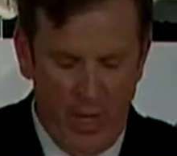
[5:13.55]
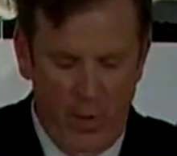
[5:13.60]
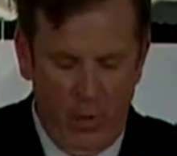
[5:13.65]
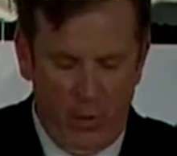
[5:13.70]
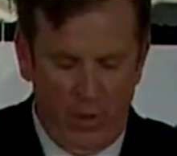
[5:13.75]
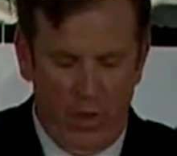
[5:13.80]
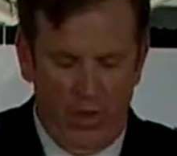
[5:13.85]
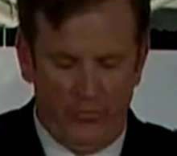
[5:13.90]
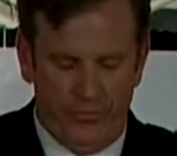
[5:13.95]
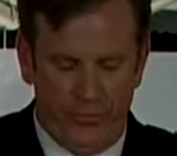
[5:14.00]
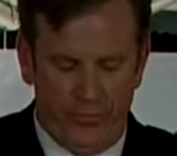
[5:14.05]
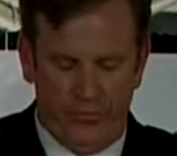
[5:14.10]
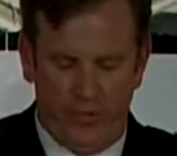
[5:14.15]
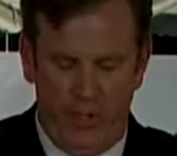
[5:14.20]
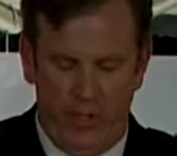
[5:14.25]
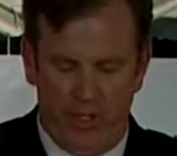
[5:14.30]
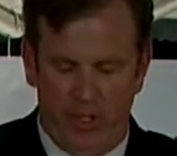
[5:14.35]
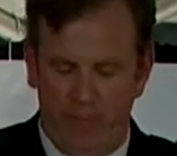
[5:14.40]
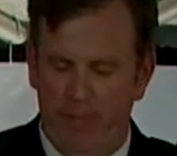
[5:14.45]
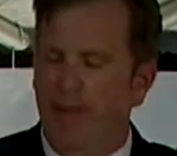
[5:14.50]
We're also
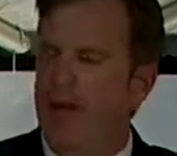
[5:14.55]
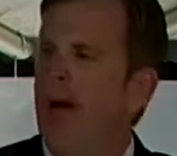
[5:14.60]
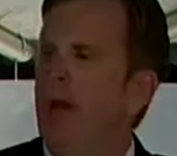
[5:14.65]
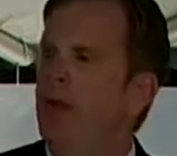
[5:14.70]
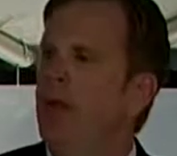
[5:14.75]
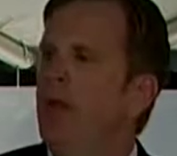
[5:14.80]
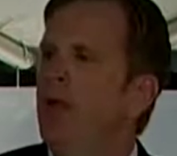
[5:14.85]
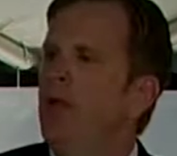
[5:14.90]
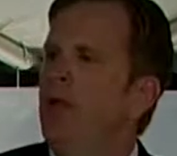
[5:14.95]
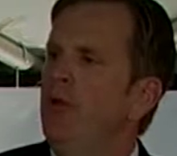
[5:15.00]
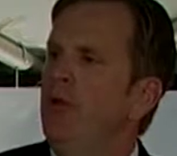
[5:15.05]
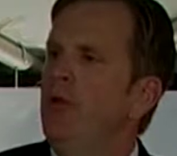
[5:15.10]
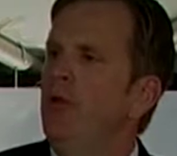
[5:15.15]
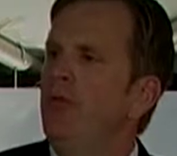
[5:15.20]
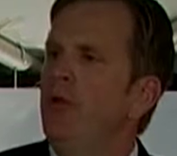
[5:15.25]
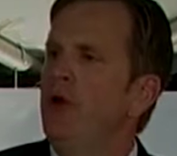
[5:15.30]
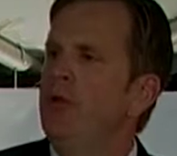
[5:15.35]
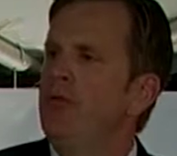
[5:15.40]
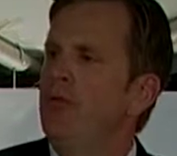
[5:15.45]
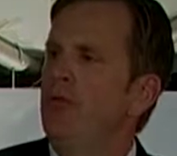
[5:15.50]
talking about new
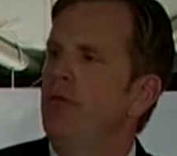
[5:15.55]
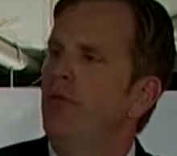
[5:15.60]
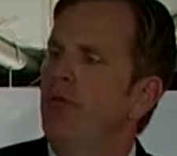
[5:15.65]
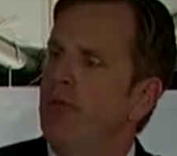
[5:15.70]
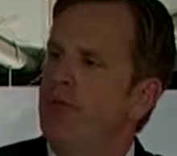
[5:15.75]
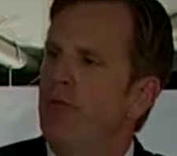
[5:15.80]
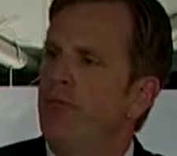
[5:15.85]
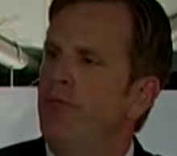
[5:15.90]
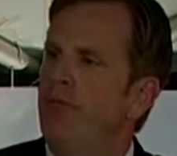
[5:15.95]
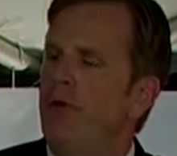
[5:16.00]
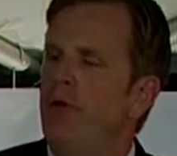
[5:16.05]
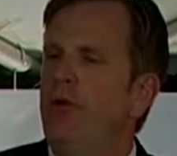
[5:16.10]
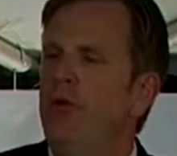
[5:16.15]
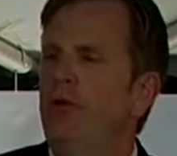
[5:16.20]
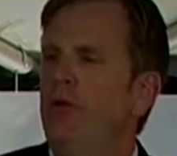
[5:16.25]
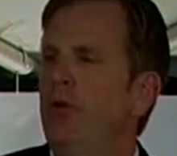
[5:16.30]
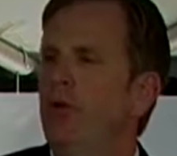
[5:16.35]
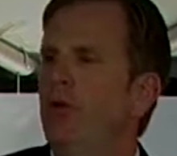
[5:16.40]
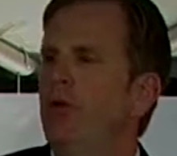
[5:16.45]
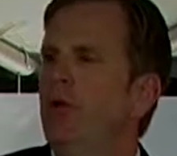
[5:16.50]
resident
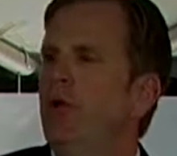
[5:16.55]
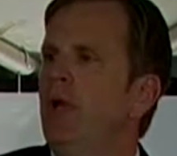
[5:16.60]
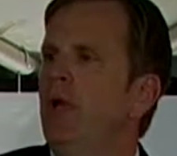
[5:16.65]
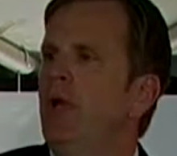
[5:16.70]
furniture